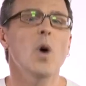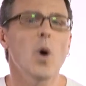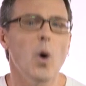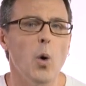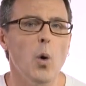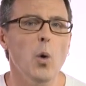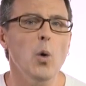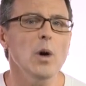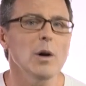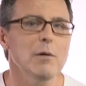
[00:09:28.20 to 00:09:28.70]

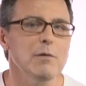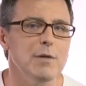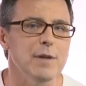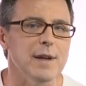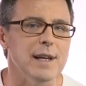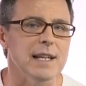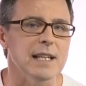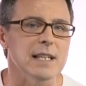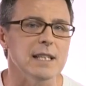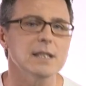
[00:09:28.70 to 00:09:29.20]
All of
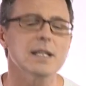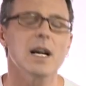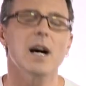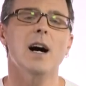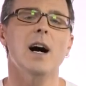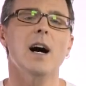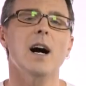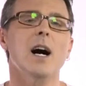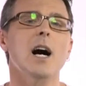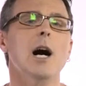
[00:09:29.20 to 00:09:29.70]
these
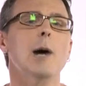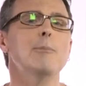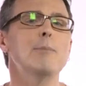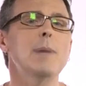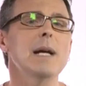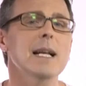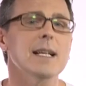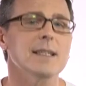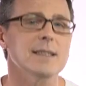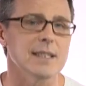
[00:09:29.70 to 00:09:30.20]
are
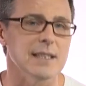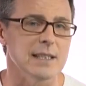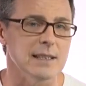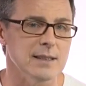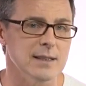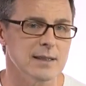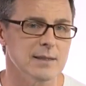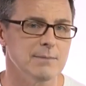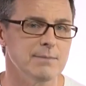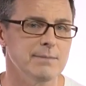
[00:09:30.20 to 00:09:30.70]

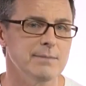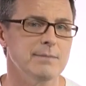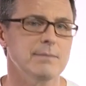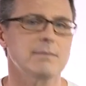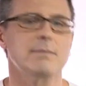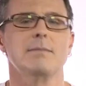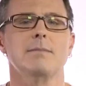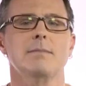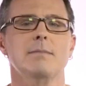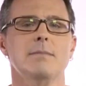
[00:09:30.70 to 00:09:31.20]
abilities.
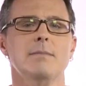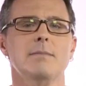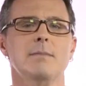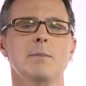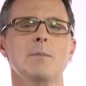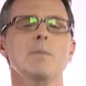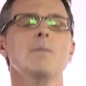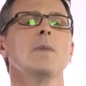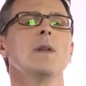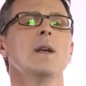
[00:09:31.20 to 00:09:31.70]

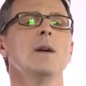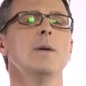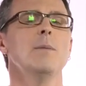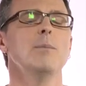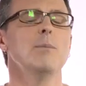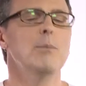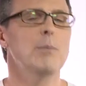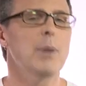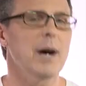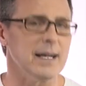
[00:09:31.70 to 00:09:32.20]

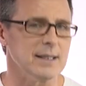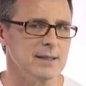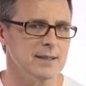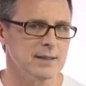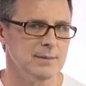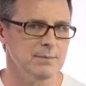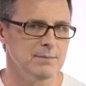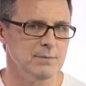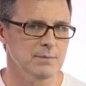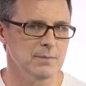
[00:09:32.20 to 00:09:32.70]
But
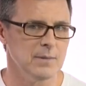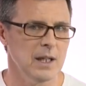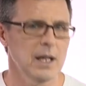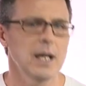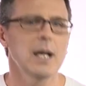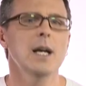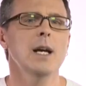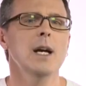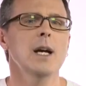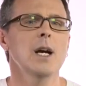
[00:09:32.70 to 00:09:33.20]

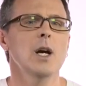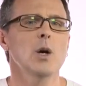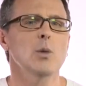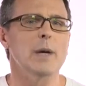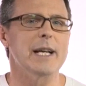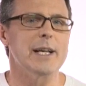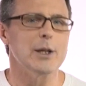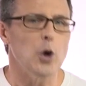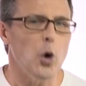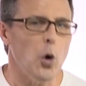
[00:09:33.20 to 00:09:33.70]
we
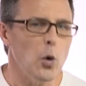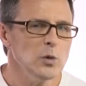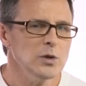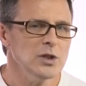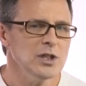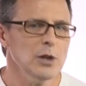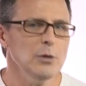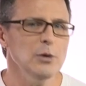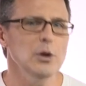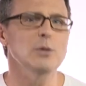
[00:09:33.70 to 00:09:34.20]
can
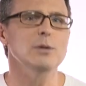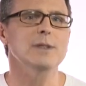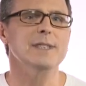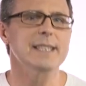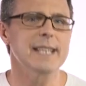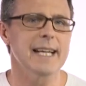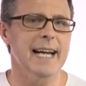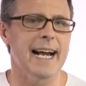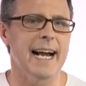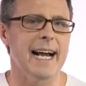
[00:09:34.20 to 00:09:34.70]
also use
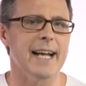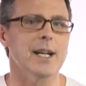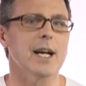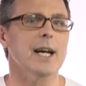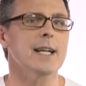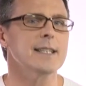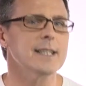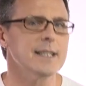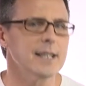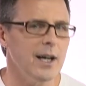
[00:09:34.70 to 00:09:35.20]
can
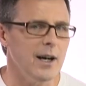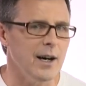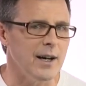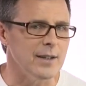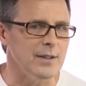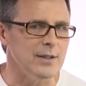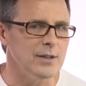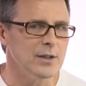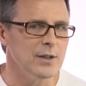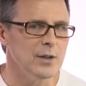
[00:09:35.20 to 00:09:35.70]
and
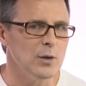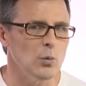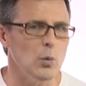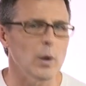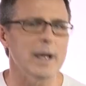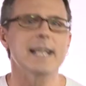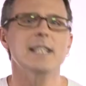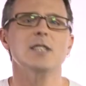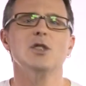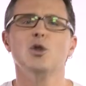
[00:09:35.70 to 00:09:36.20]
can't
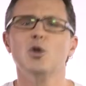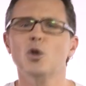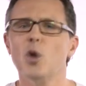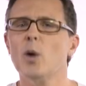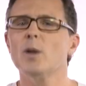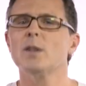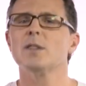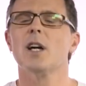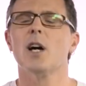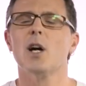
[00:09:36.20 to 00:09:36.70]
when it's
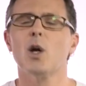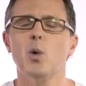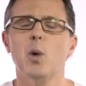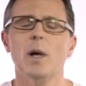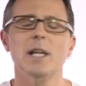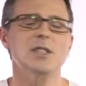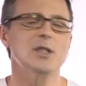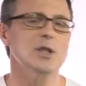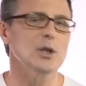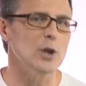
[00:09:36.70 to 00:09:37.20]
not a
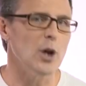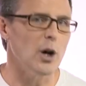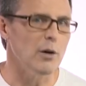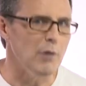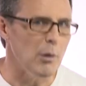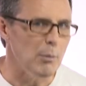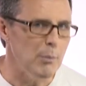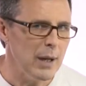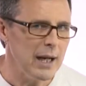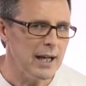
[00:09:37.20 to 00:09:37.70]
question of
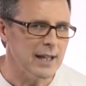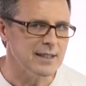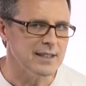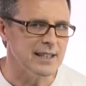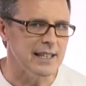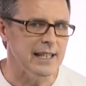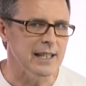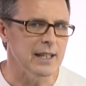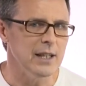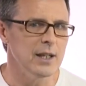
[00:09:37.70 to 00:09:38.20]

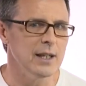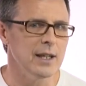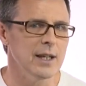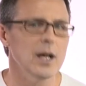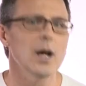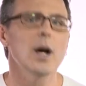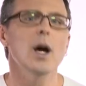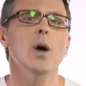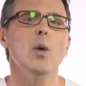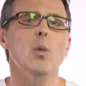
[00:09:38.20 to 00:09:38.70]
ability,
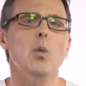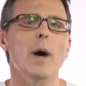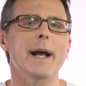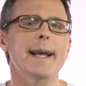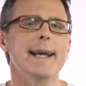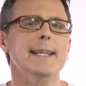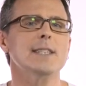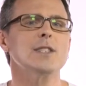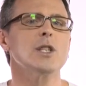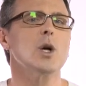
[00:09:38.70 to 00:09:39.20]
when
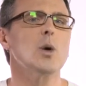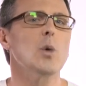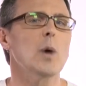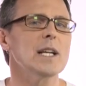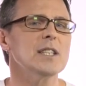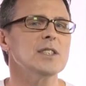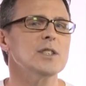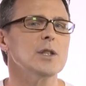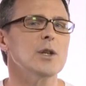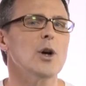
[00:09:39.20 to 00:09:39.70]
it's a
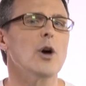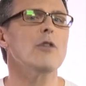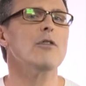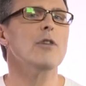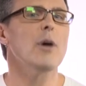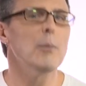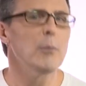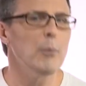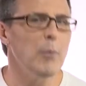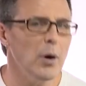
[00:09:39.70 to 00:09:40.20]
question of
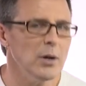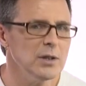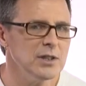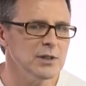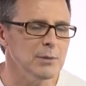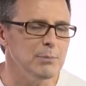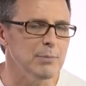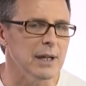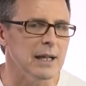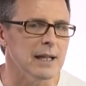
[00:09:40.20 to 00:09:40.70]

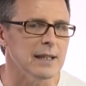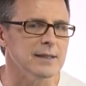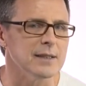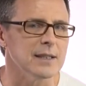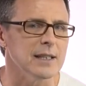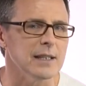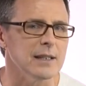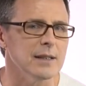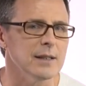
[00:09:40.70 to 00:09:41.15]
possibility.